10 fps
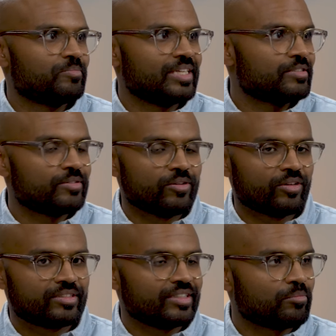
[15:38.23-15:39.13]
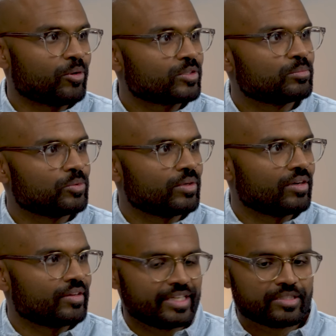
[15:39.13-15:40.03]
It's not possible. A lot
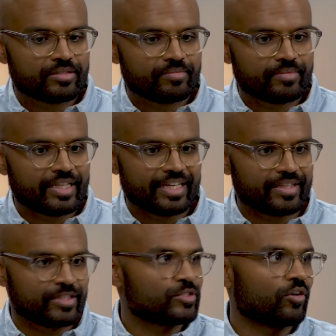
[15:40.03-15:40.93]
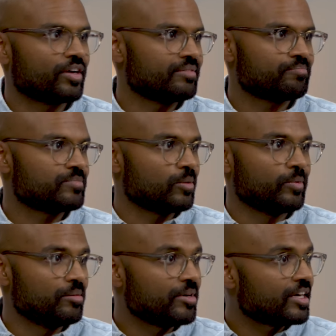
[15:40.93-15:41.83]
of these, they stock it somewhere in
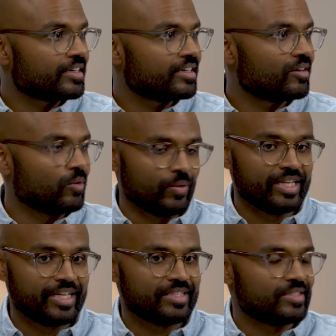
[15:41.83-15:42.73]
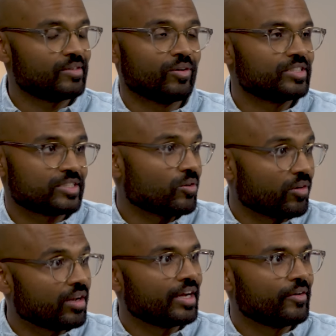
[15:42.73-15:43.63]
America or it's just online